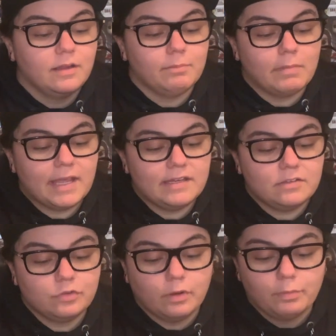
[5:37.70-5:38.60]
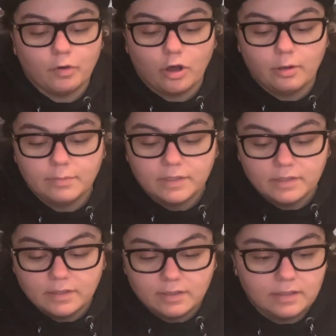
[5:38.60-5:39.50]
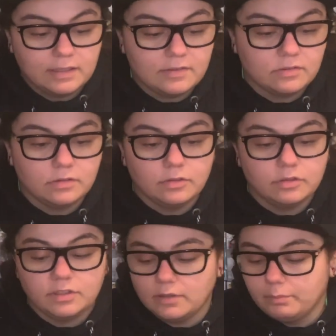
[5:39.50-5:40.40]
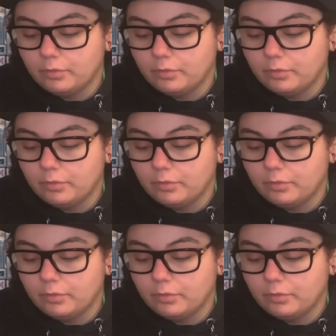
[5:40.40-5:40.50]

made into a pop. He's looking